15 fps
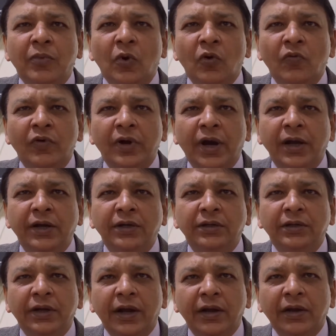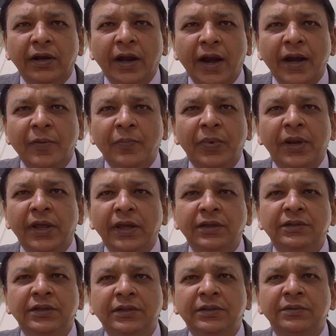override end play
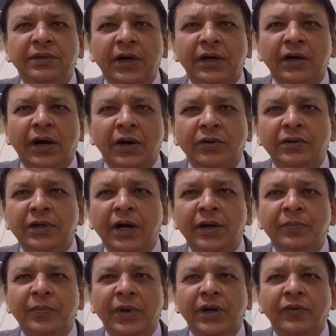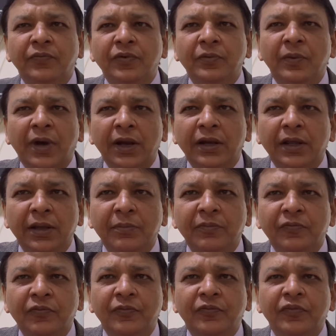system.out.print football game
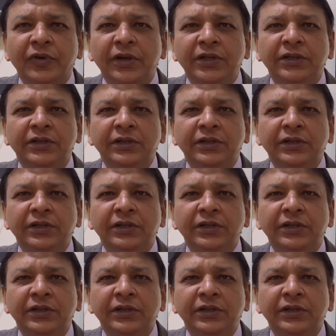finished,